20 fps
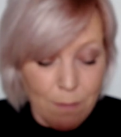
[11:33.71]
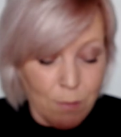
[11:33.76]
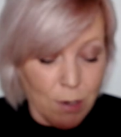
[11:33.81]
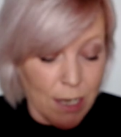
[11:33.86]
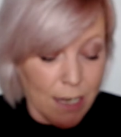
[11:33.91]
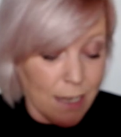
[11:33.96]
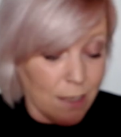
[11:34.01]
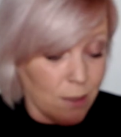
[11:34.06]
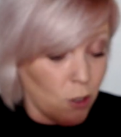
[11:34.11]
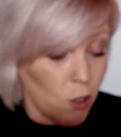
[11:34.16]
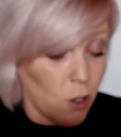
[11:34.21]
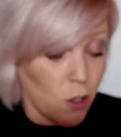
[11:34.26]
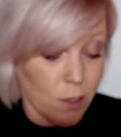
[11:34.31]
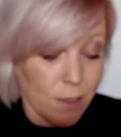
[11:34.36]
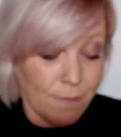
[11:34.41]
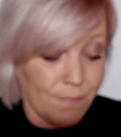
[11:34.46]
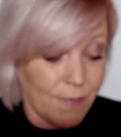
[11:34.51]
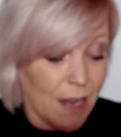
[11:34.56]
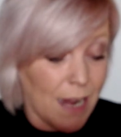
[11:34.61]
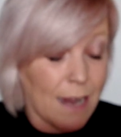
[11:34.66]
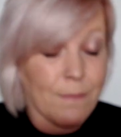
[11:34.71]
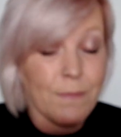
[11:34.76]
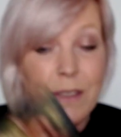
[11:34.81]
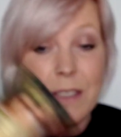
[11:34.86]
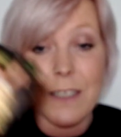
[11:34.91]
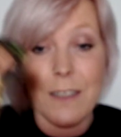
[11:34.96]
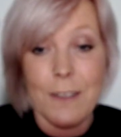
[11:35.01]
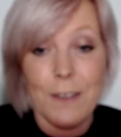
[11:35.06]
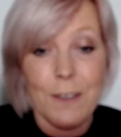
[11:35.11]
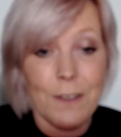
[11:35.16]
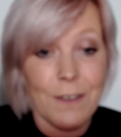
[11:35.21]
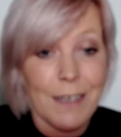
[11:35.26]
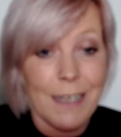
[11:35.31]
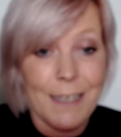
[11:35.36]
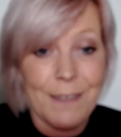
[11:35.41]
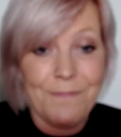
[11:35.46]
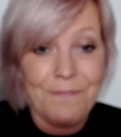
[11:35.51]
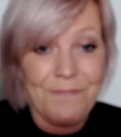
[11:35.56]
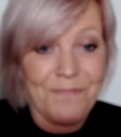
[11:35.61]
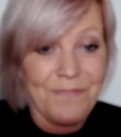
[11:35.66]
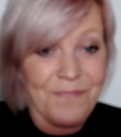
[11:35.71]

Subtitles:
But look, absolutely.